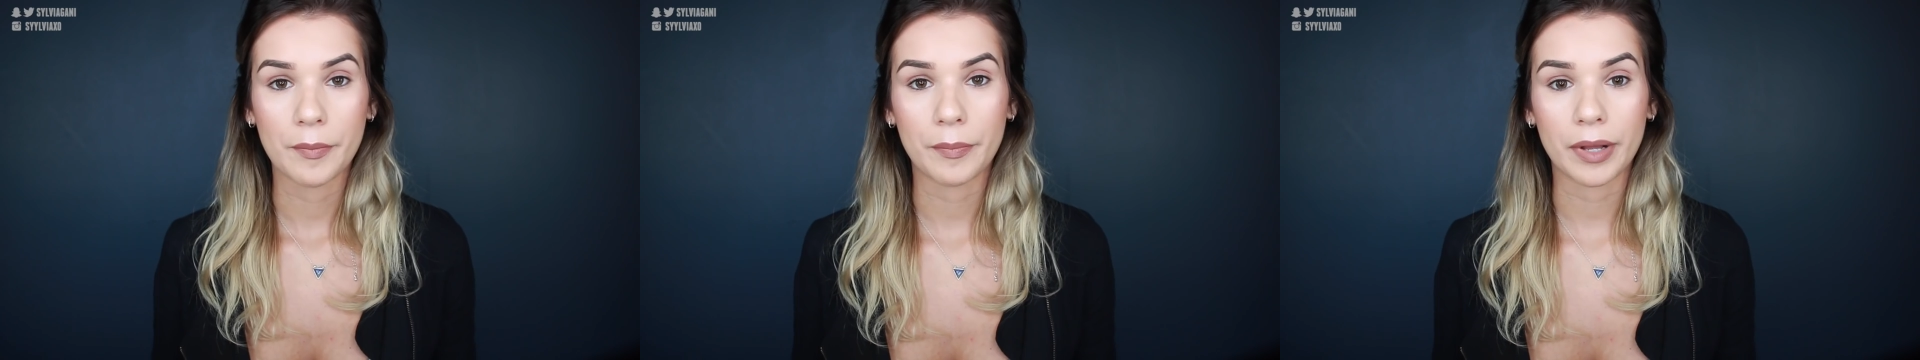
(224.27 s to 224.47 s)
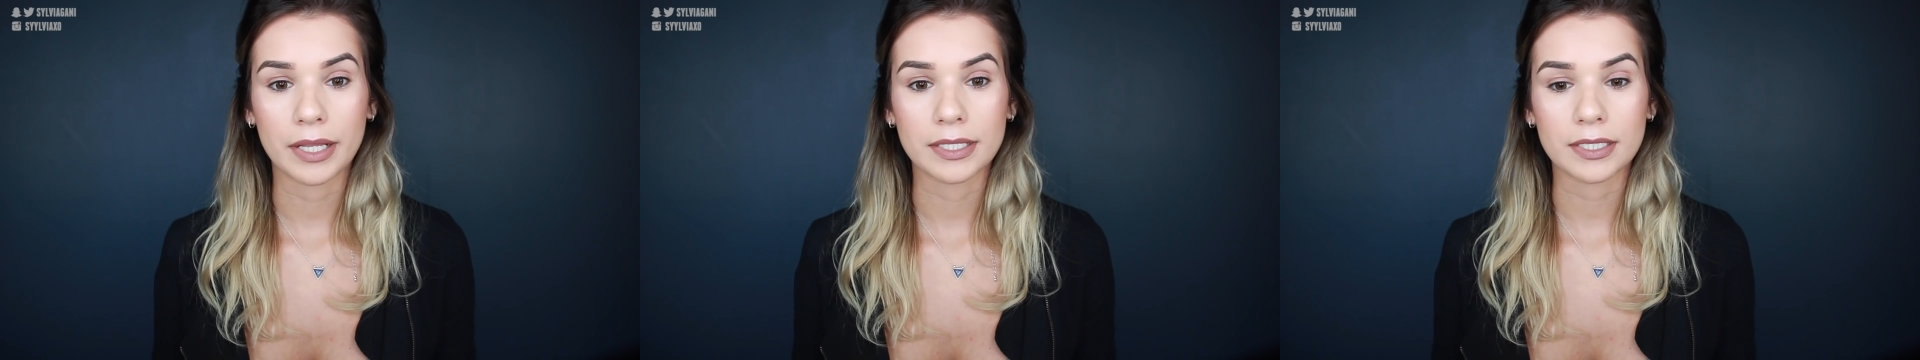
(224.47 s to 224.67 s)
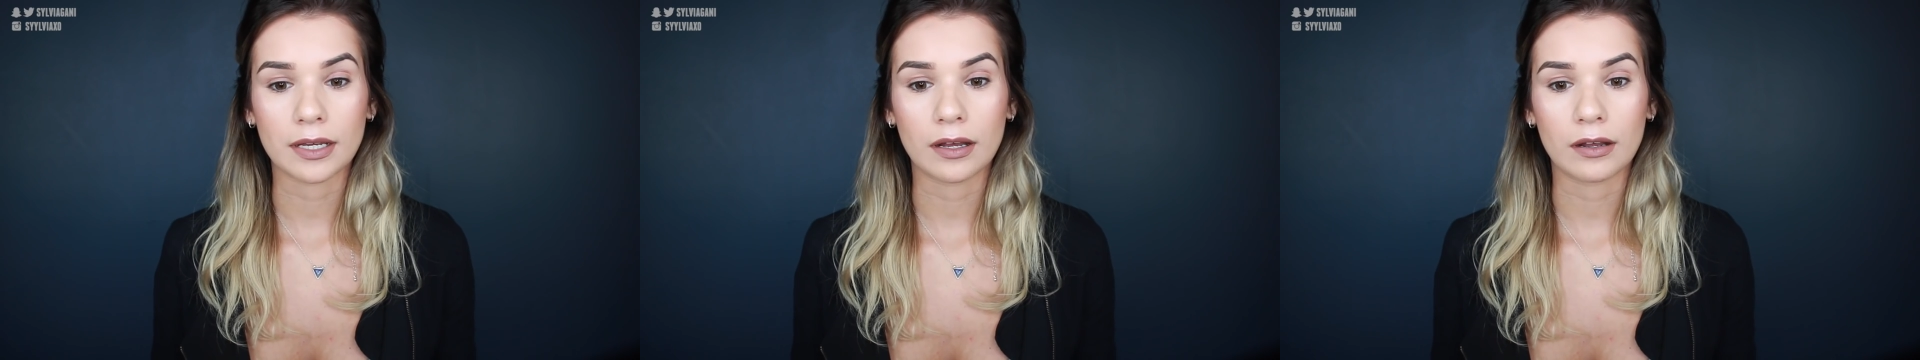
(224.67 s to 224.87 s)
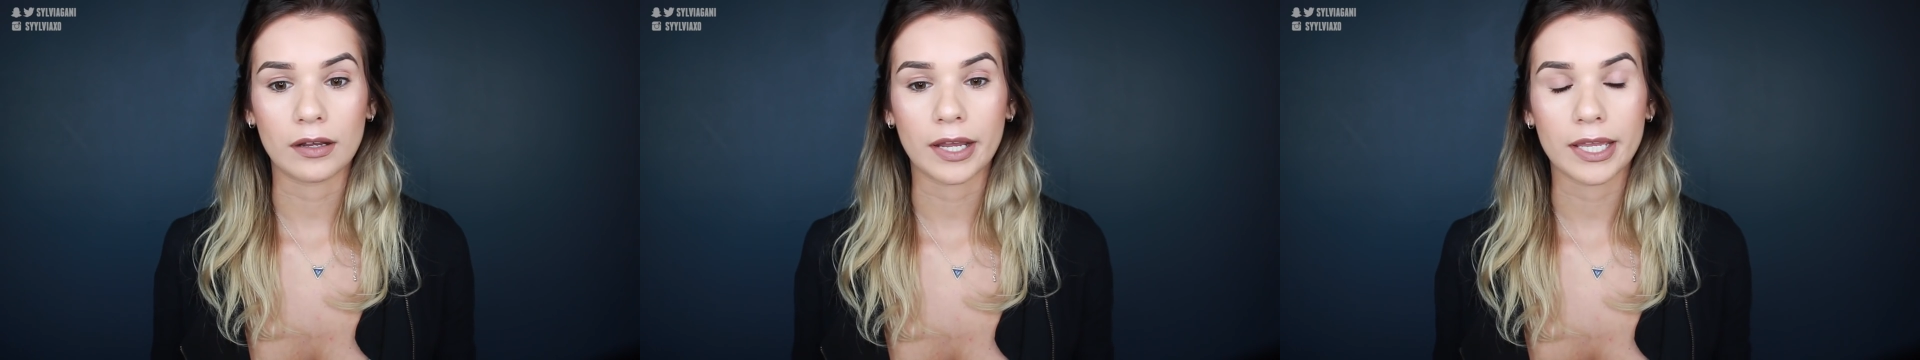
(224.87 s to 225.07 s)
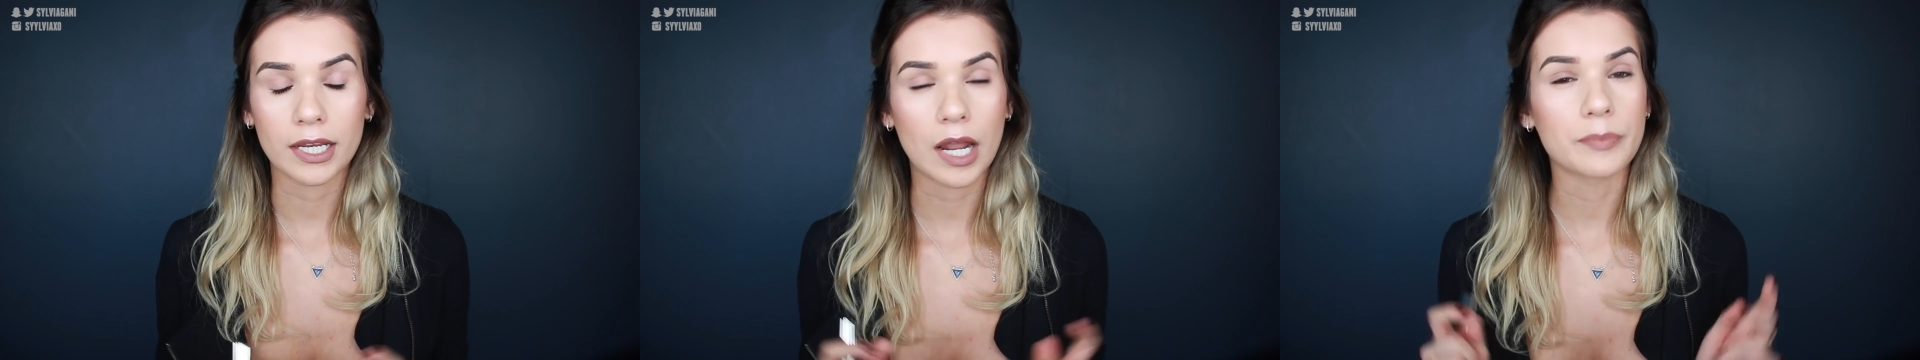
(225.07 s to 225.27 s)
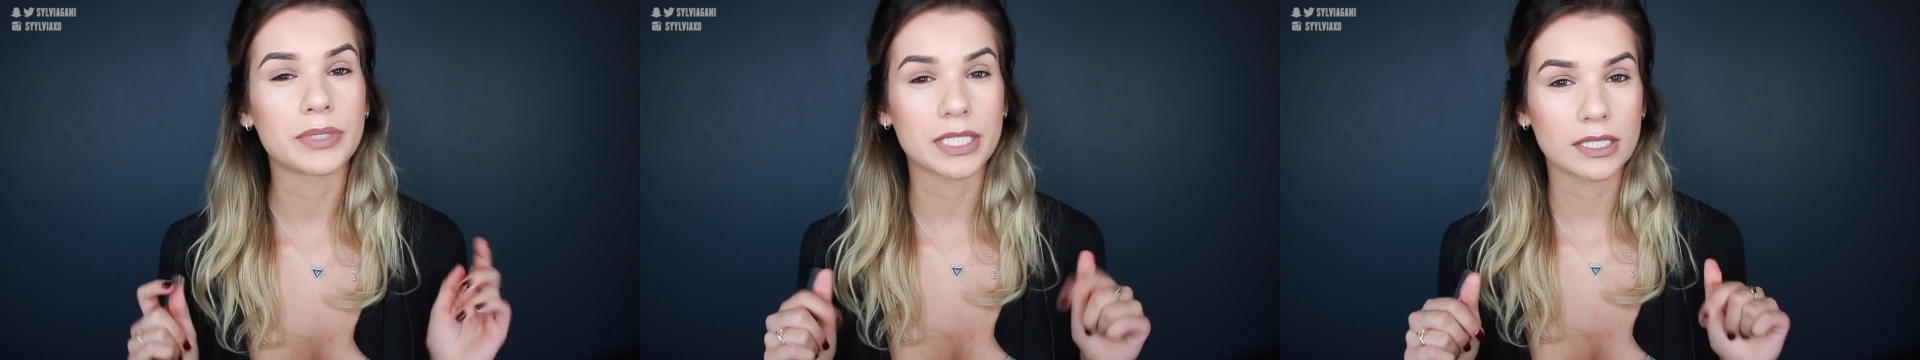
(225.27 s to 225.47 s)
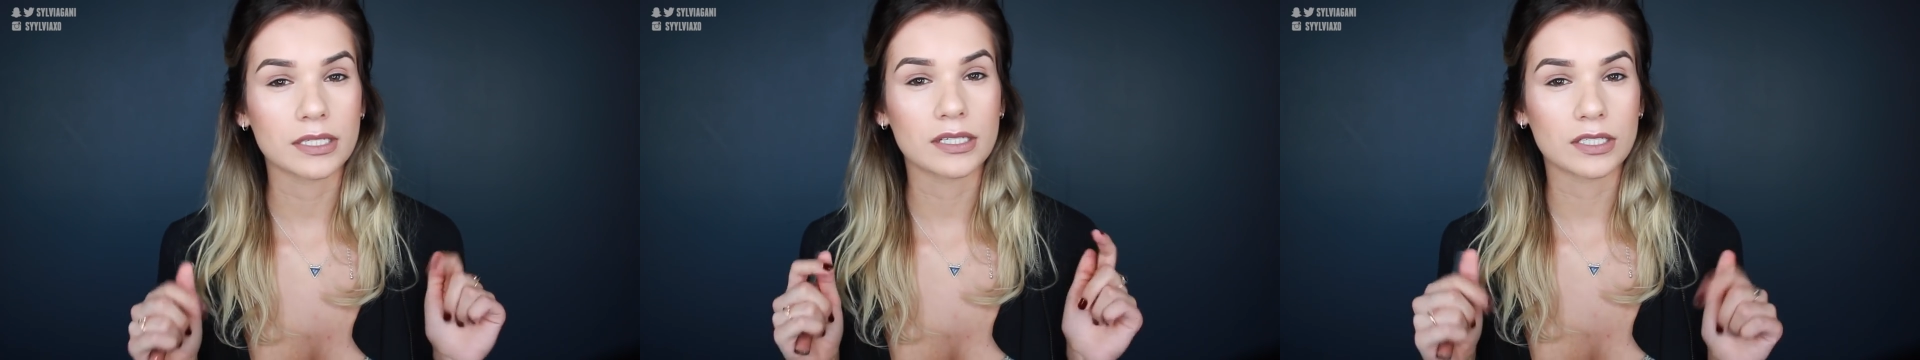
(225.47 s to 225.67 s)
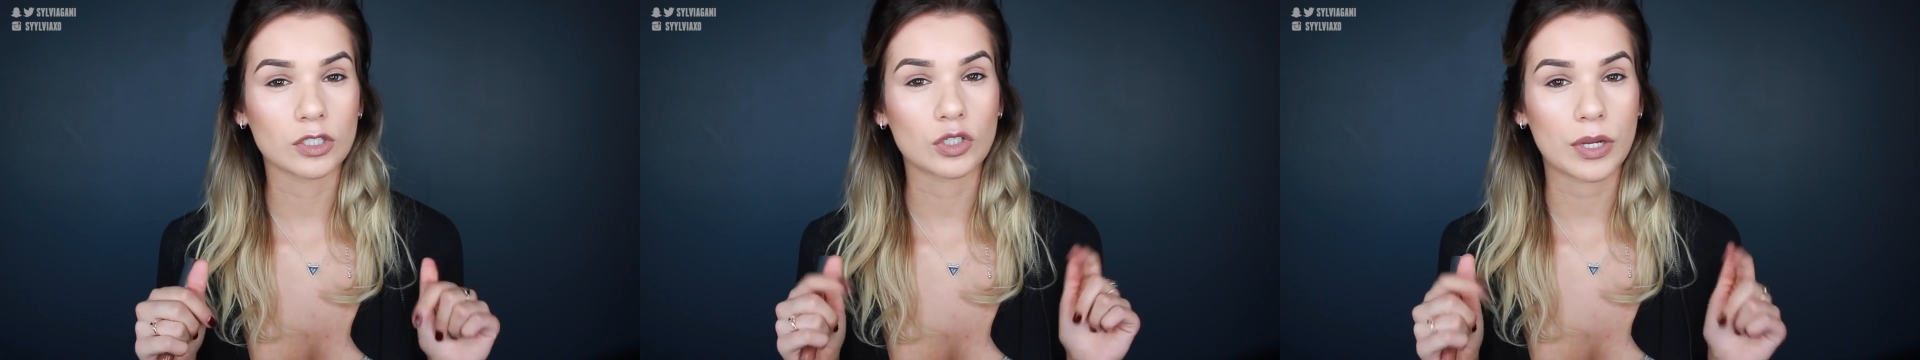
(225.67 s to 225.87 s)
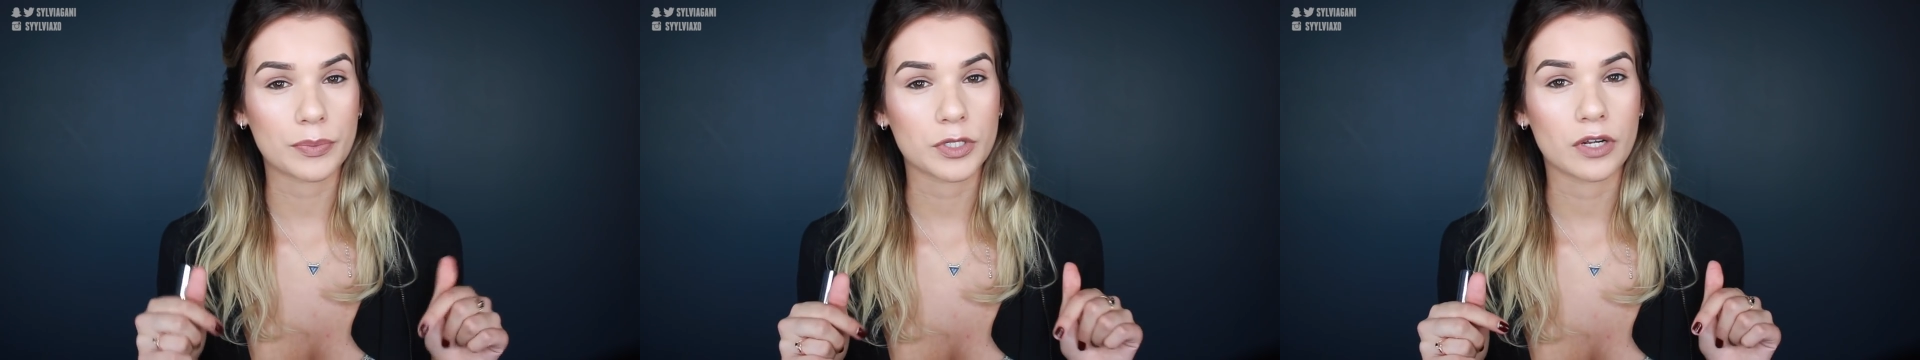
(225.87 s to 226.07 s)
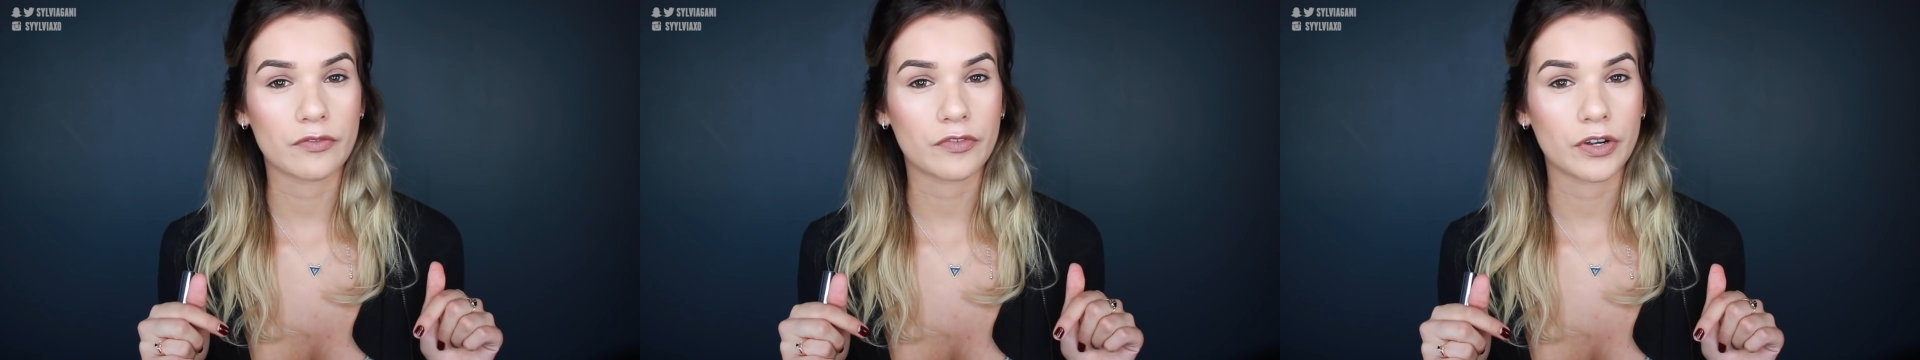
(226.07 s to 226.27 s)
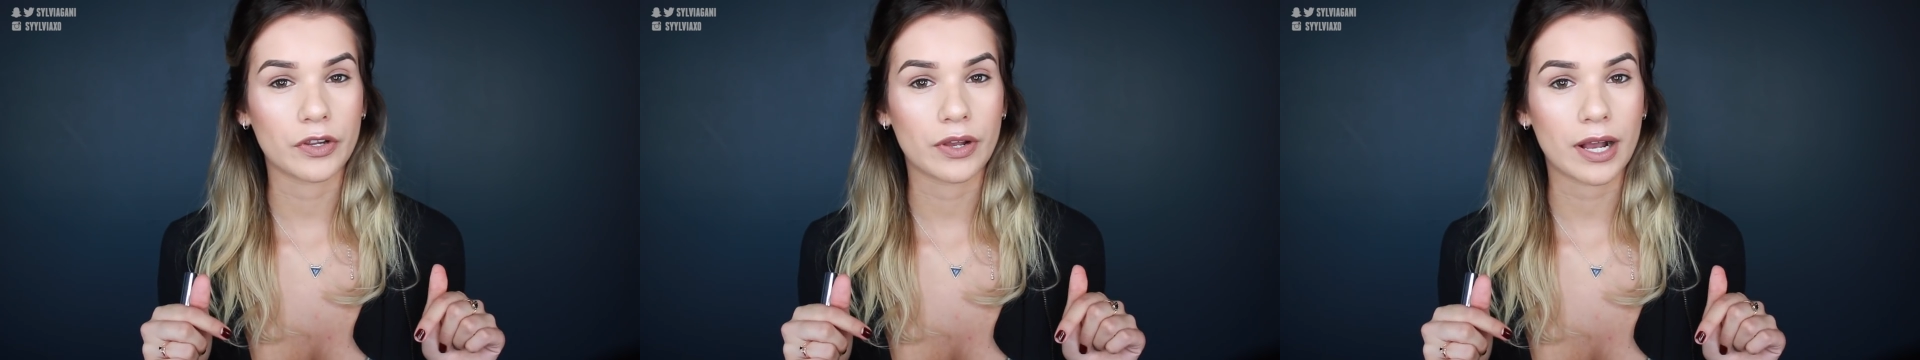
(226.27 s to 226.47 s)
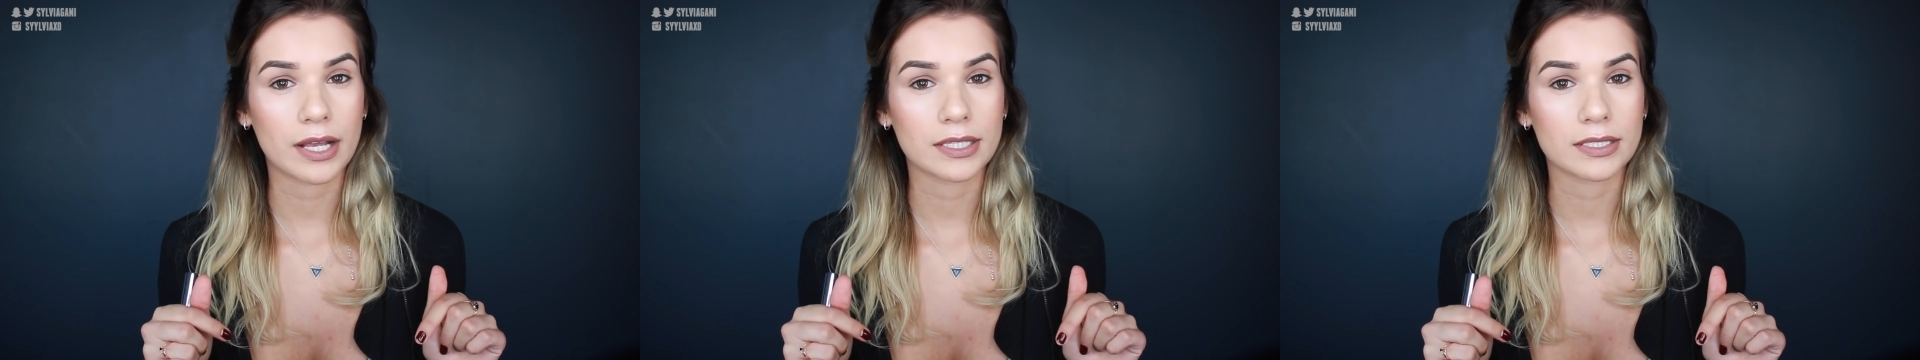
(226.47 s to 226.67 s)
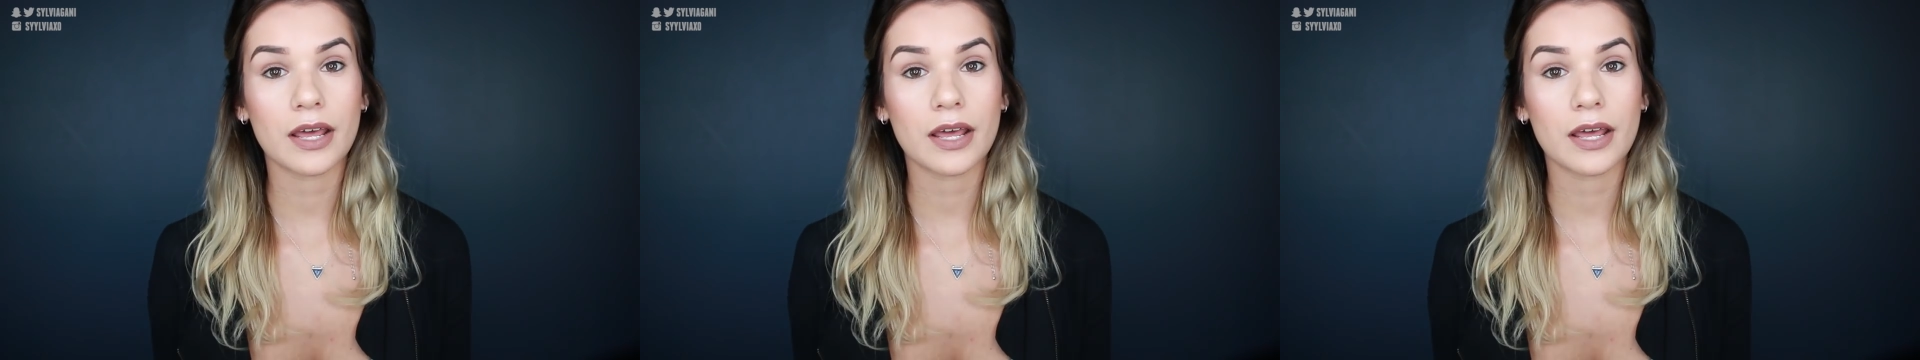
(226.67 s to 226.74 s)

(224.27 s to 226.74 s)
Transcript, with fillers: but uh, I can update the description for you guys.